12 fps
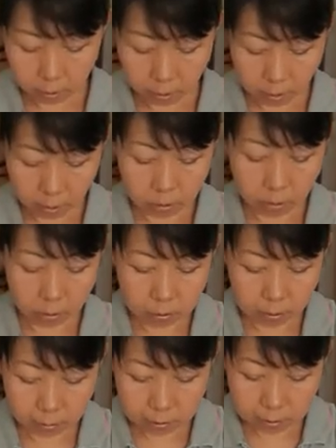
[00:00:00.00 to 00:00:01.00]
And on
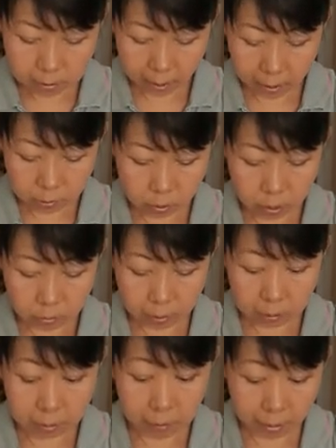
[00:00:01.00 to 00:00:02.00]
the other side, we're going to
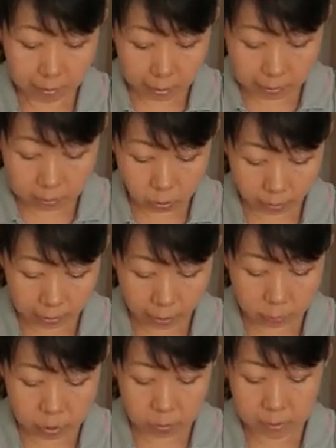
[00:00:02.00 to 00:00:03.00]
make a magnetic toy
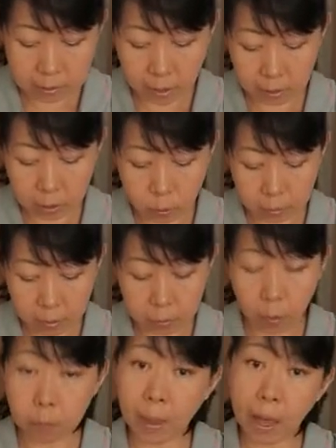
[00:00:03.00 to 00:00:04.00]
car, which means that it will be
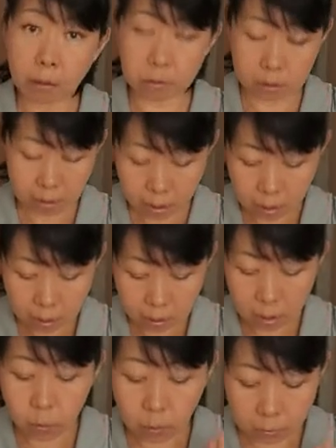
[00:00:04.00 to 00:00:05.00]
propelled.
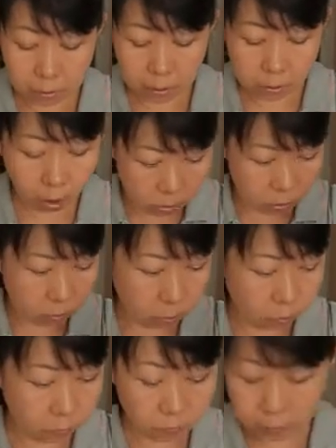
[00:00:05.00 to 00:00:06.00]
It will be caused to
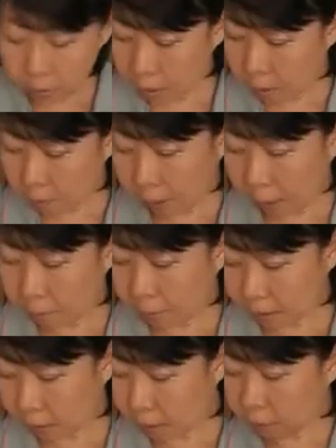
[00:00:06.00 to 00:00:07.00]
move by
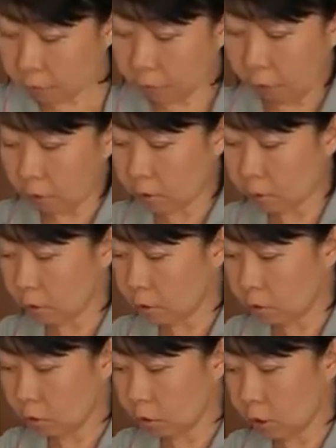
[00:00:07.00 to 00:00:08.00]
magnetic force.
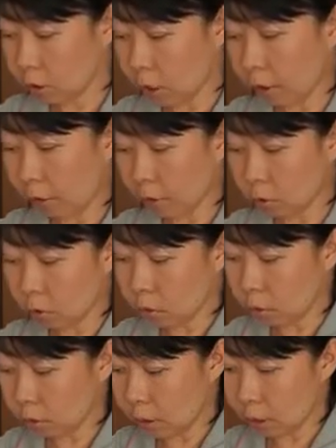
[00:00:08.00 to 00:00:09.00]
So just now I have the
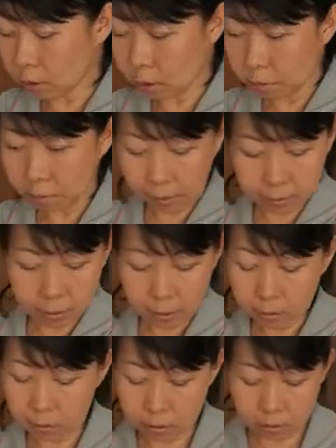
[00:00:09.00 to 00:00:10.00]
2 disc
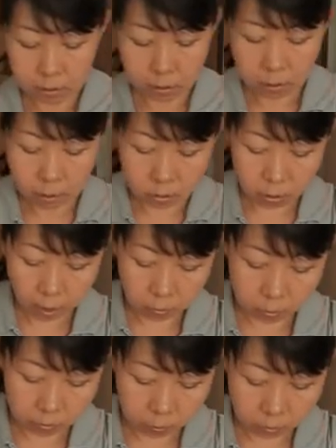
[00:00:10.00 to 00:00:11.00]
magnets. So I
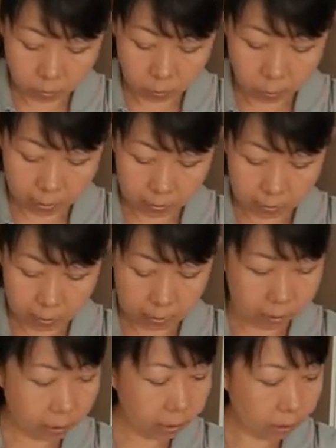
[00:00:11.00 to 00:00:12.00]
will put one
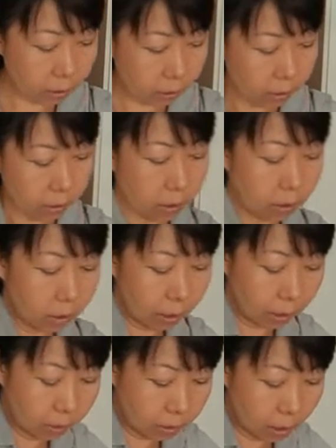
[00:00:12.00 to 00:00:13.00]
here
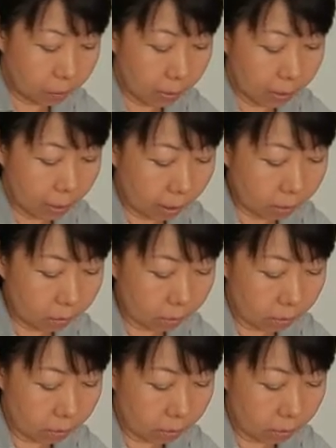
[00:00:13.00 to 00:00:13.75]
and tape it down.